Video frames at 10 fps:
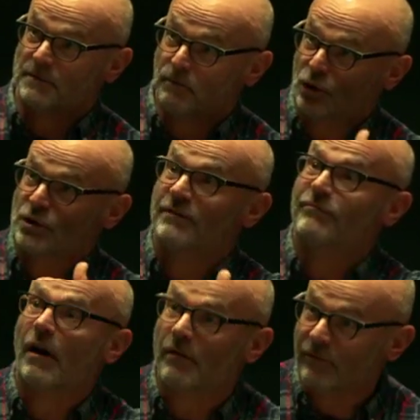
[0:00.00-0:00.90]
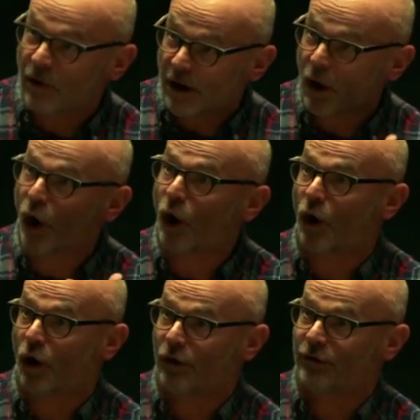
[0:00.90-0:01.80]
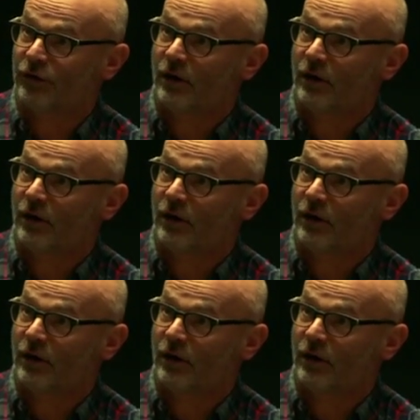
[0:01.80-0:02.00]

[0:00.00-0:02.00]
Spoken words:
pushing very, very hard.